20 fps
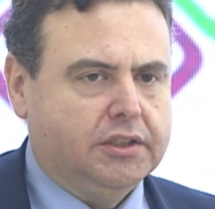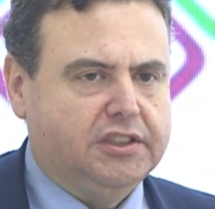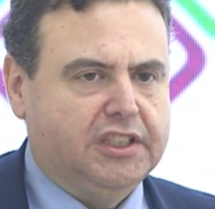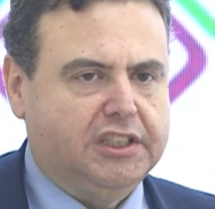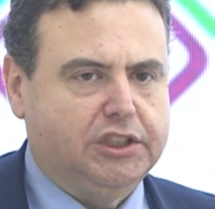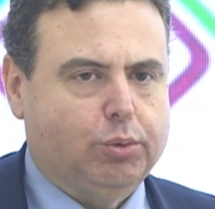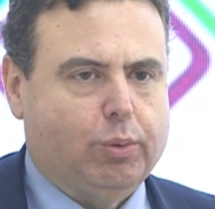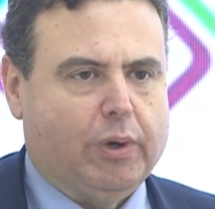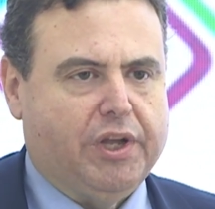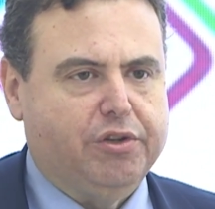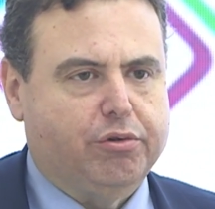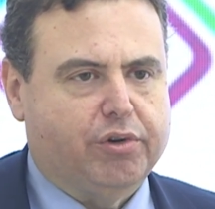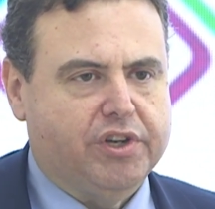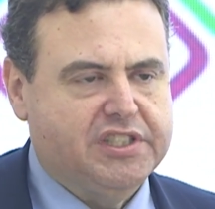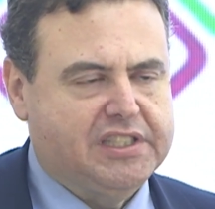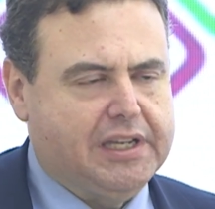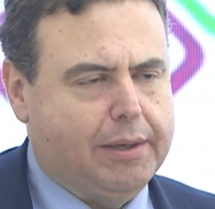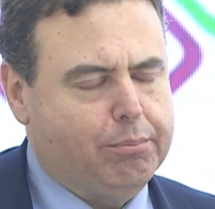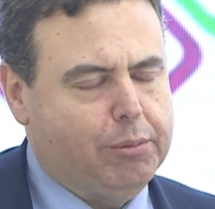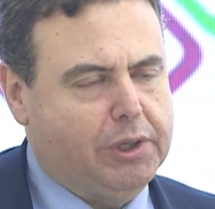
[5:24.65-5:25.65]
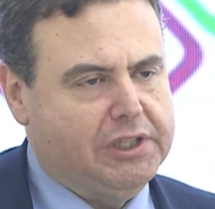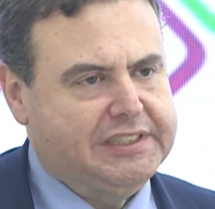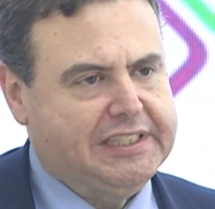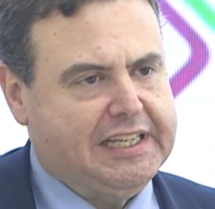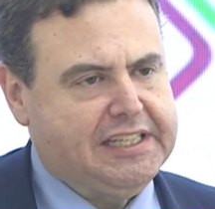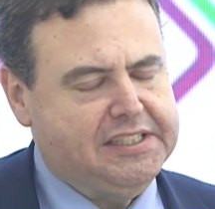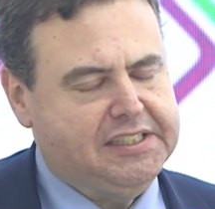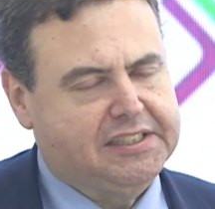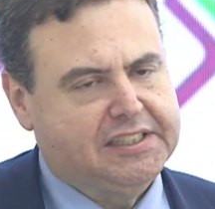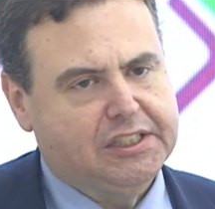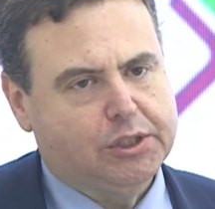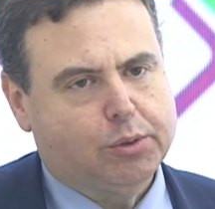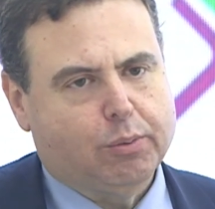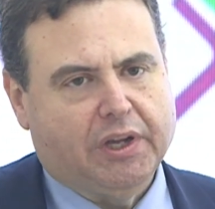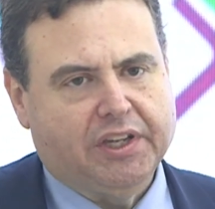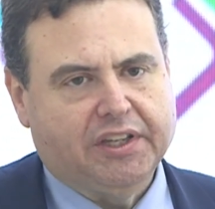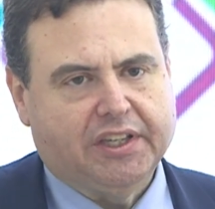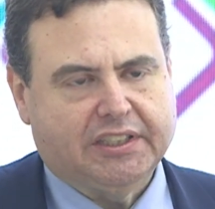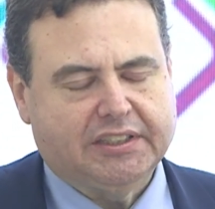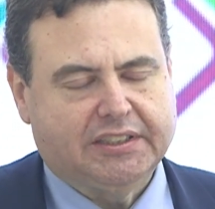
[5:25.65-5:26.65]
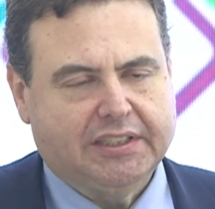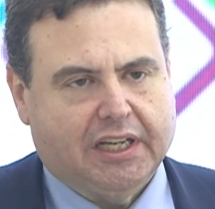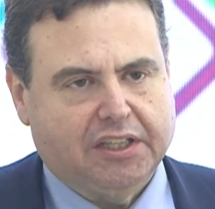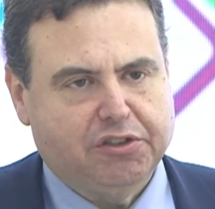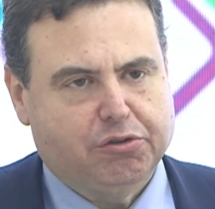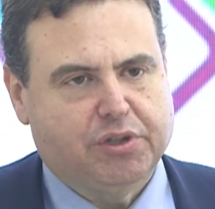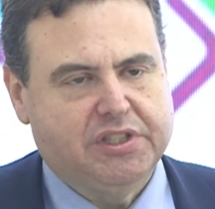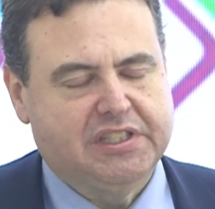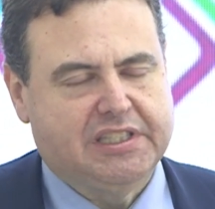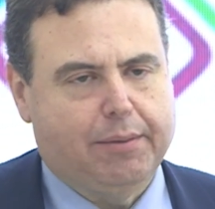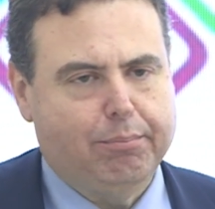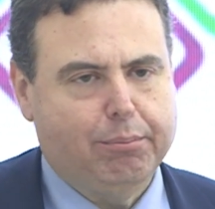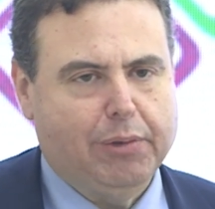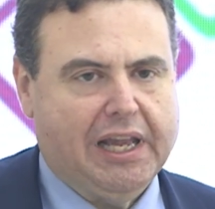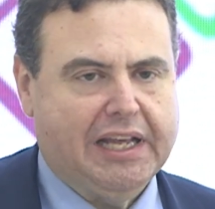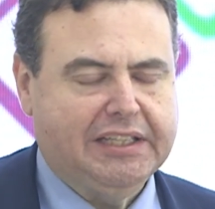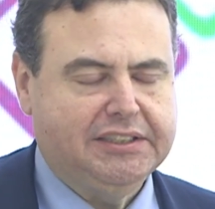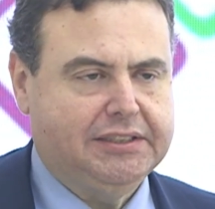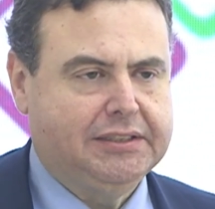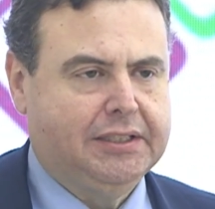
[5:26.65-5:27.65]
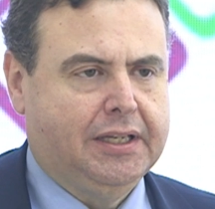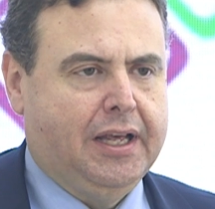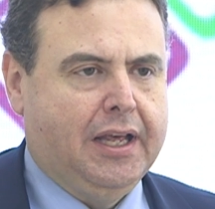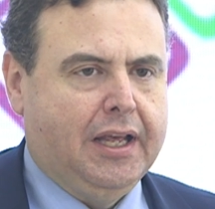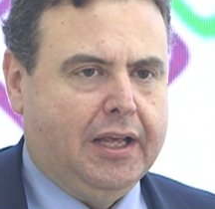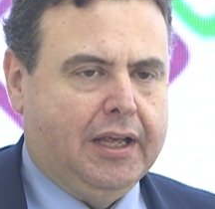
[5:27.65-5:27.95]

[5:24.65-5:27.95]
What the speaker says: This one resembles us, this one does not resemble us.